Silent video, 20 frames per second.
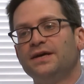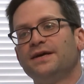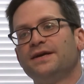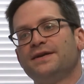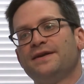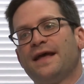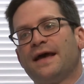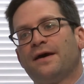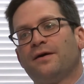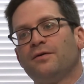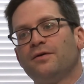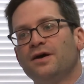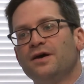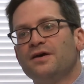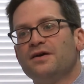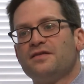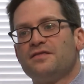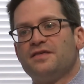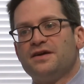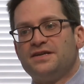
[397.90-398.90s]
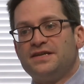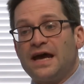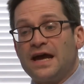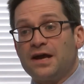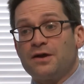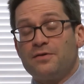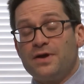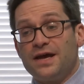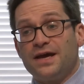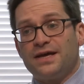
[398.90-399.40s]
Now, the
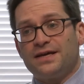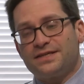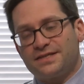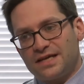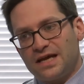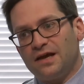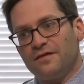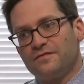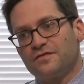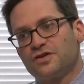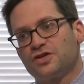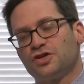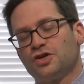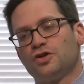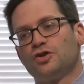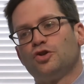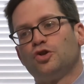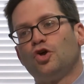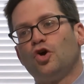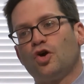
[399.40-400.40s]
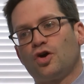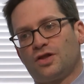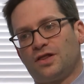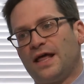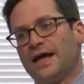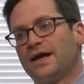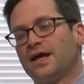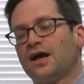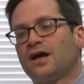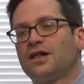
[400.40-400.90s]
diarrhea itself should look
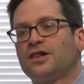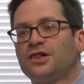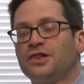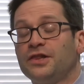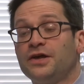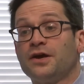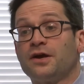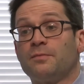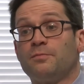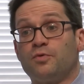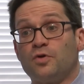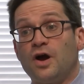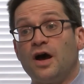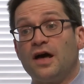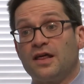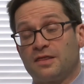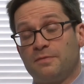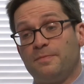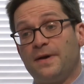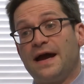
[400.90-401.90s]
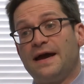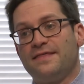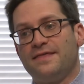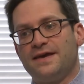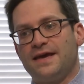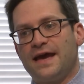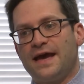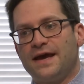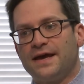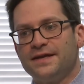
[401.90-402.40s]
like a clear broth by the
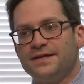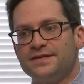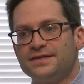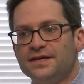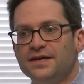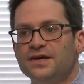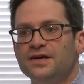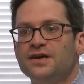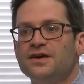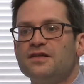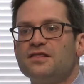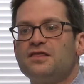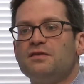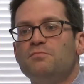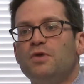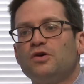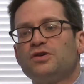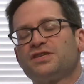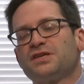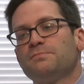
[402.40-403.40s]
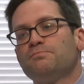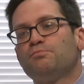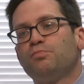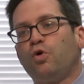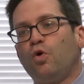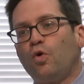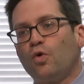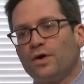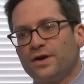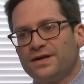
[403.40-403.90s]
end. The most
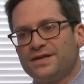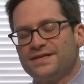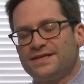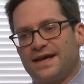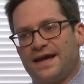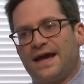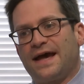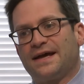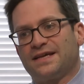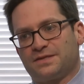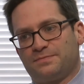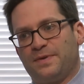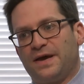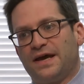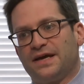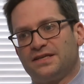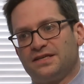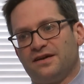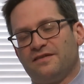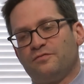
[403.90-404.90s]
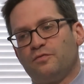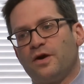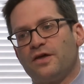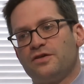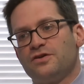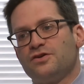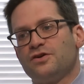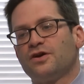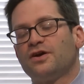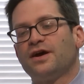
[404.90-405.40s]
important aspect of whether
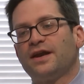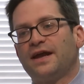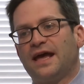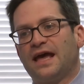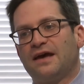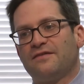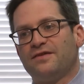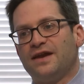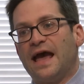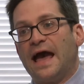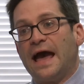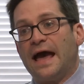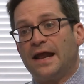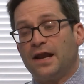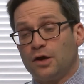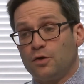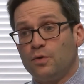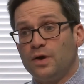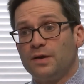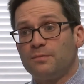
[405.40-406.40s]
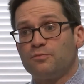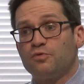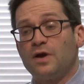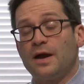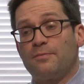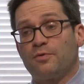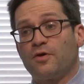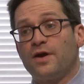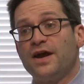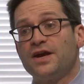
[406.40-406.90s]
you're going to have an adequate
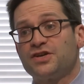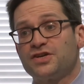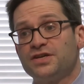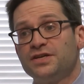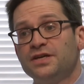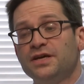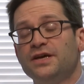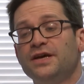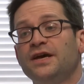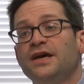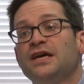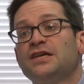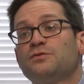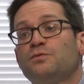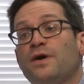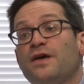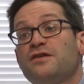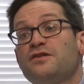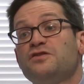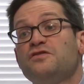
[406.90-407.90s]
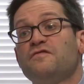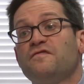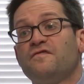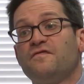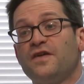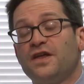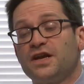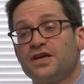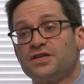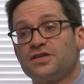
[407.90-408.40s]
preparation is whether you
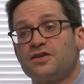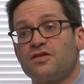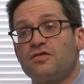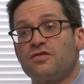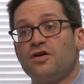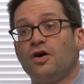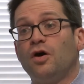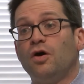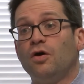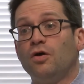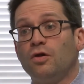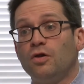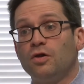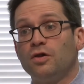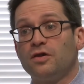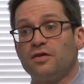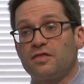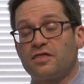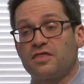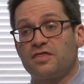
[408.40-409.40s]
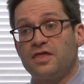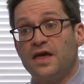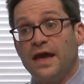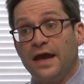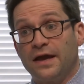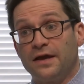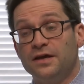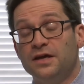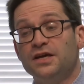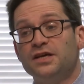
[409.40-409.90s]
finish the whole
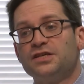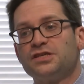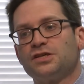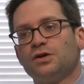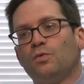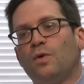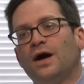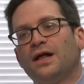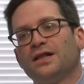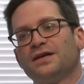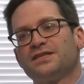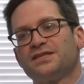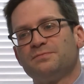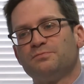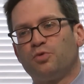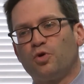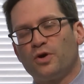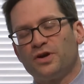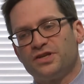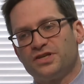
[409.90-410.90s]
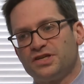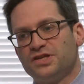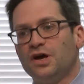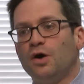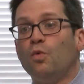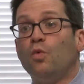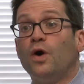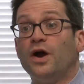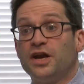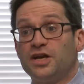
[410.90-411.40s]
thing. So while it's important to know
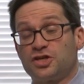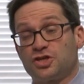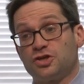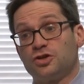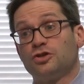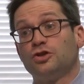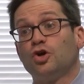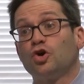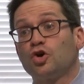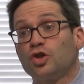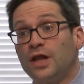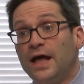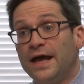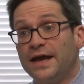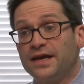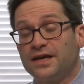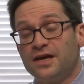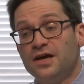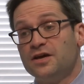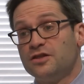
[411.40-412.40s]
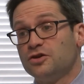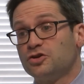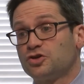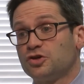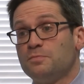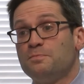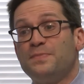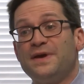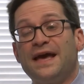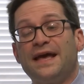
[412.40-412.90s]
what it should look like, there
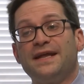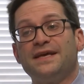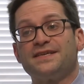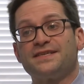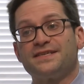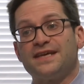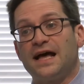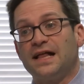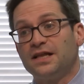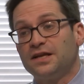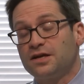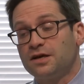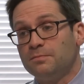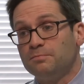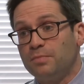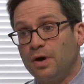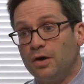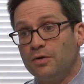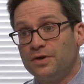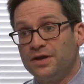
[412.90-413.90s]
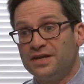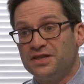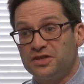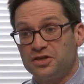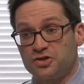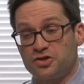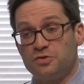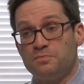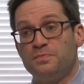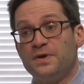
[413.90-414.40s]
shouldn't be any solid component, there
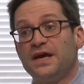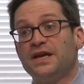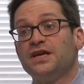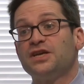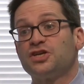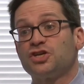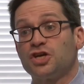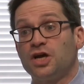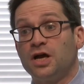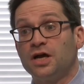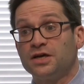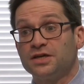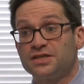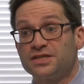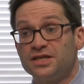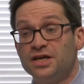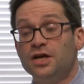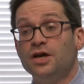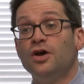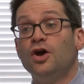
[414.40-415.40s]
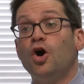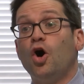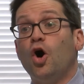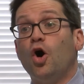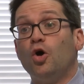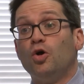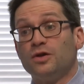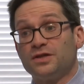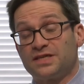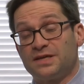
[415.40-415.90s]
shouldn't be any chunks.
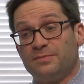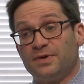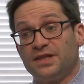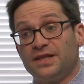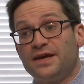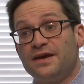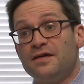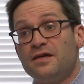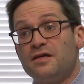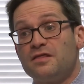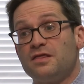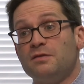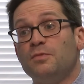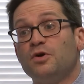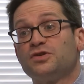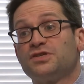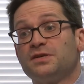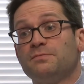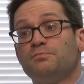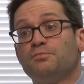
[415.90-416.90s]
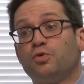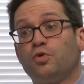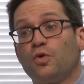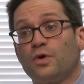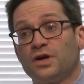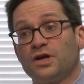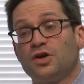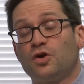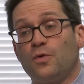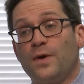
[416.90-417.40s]
Ultimately, the most
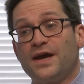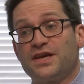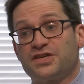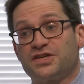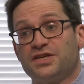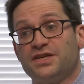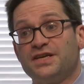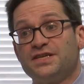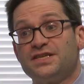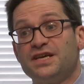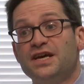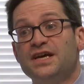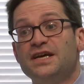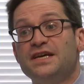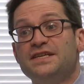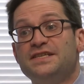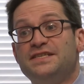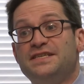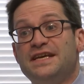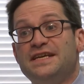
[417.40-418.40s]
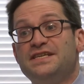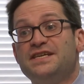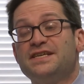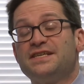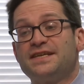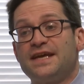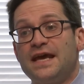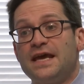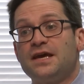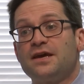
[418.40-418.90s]
important question is, did you
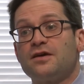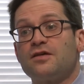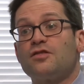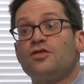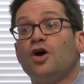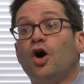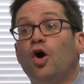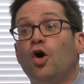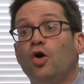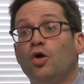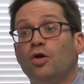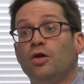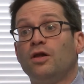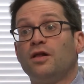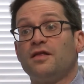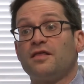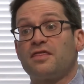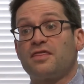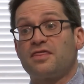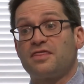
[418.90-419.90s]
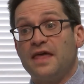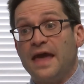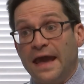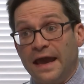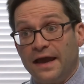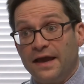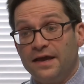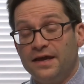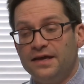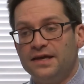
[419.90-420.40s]
take the whole
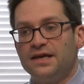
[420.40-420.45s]
thing?